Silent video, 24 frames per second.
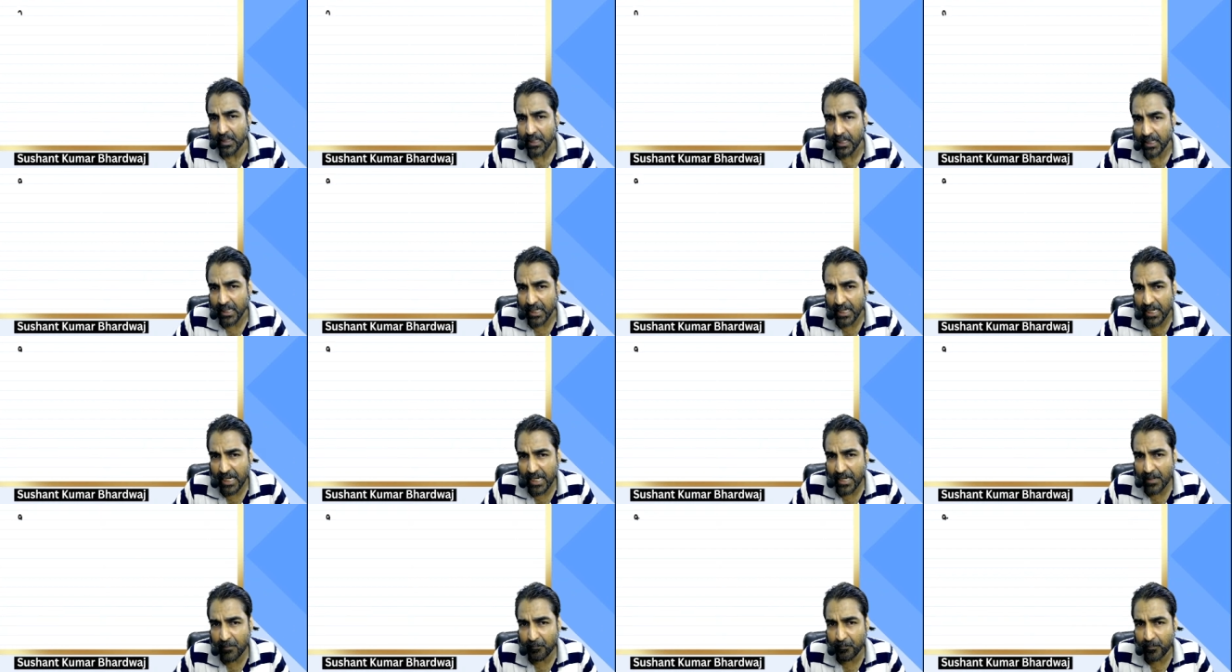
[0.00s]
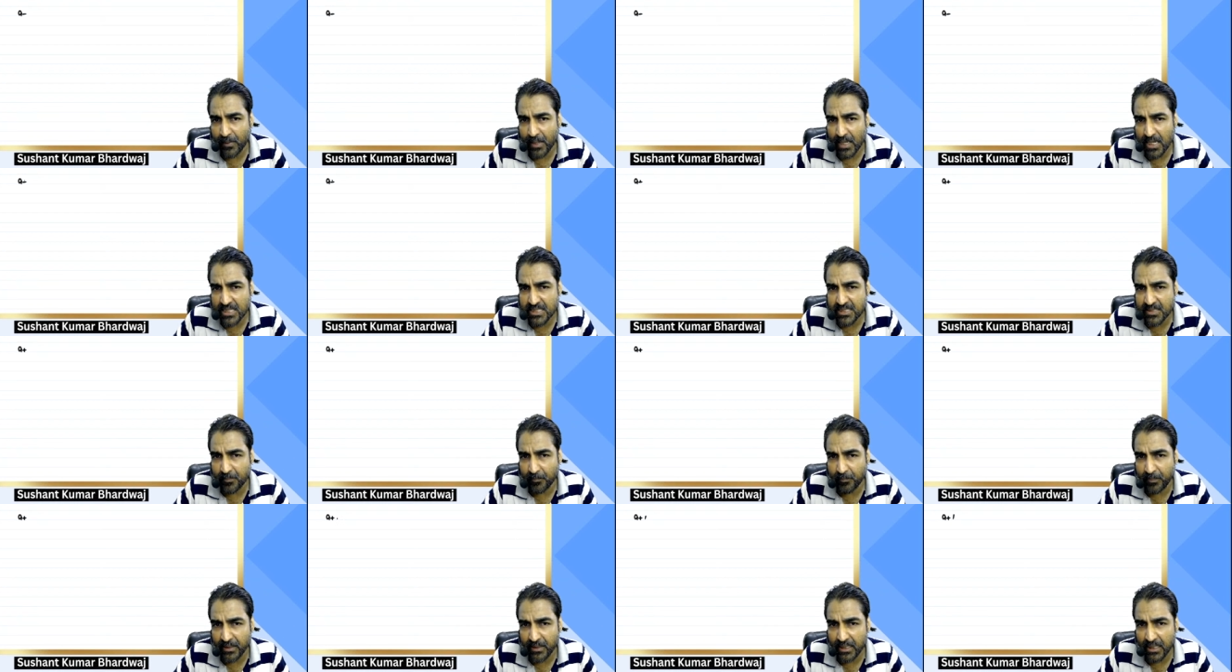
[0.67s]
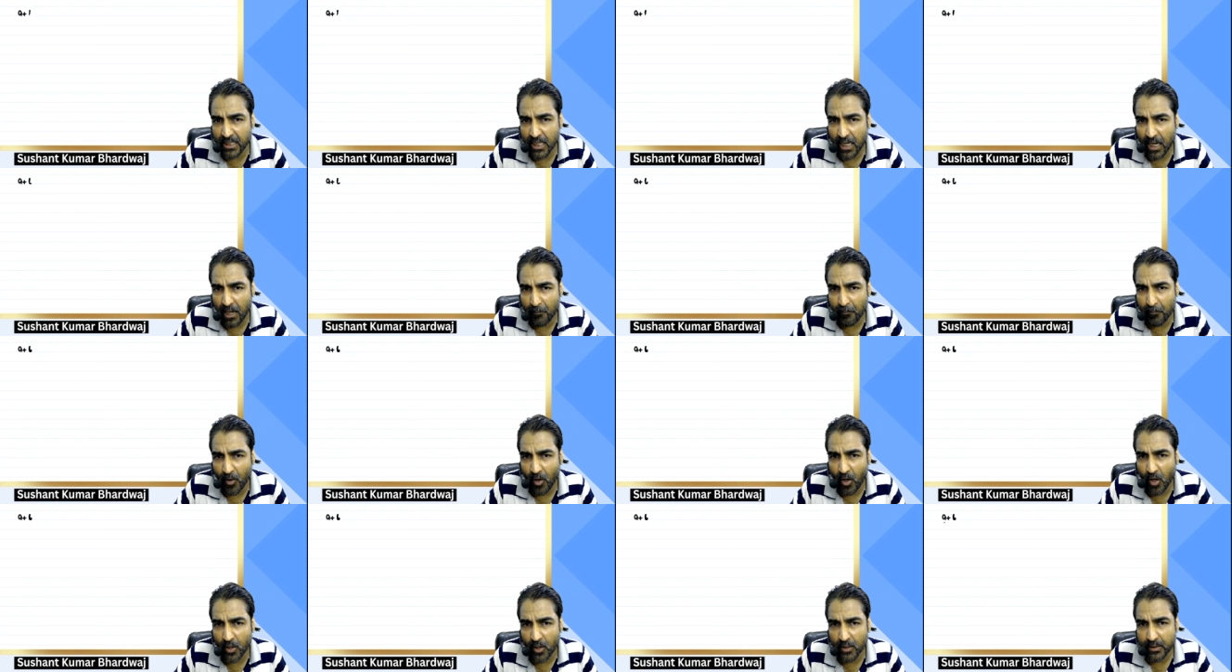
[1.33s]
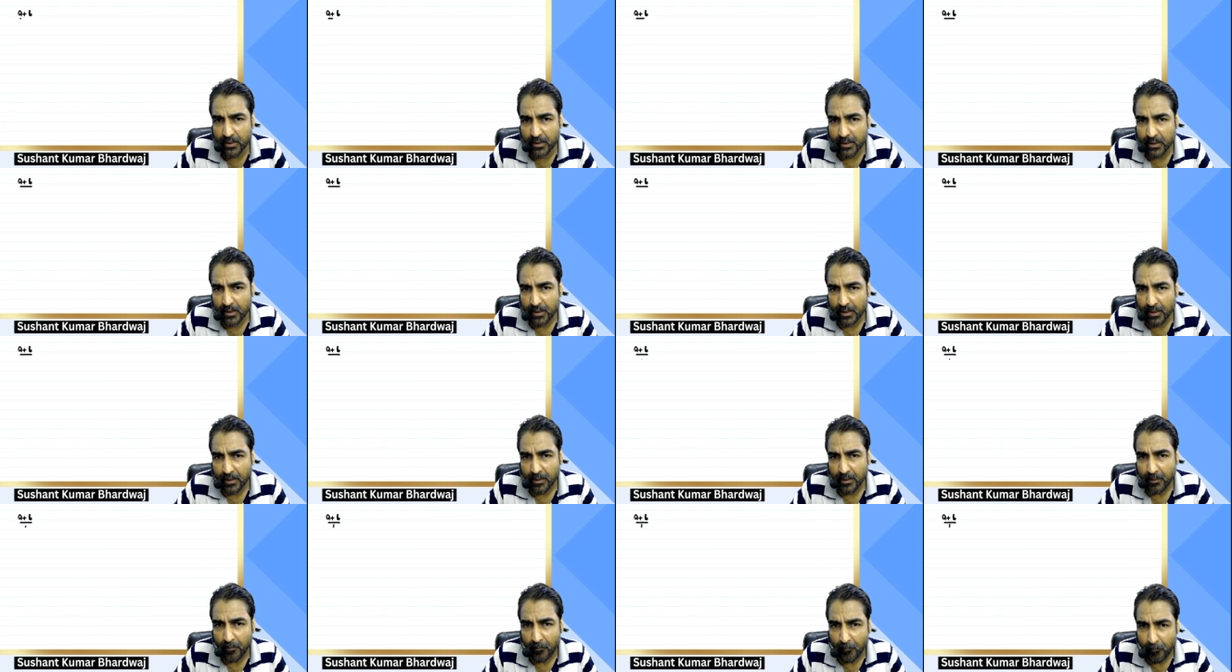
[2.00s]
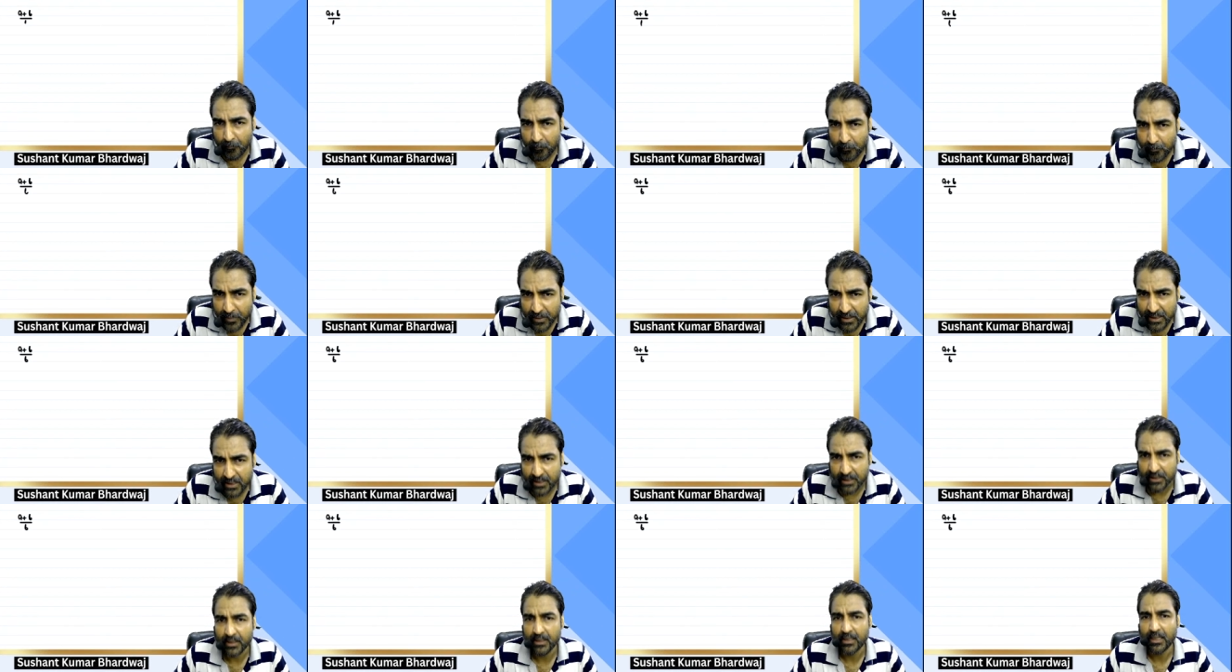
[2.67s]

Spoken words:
A plus B upon B,